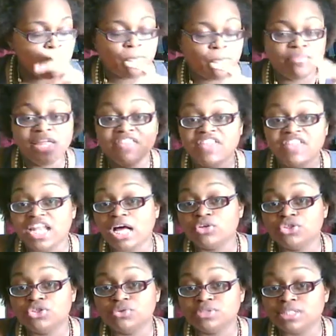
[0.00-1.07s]
And then I'll
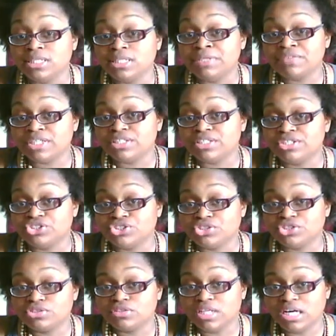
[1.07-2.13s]
use the leave-in conditioner
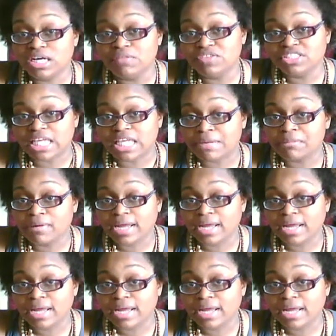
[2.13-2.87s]
of the same brand.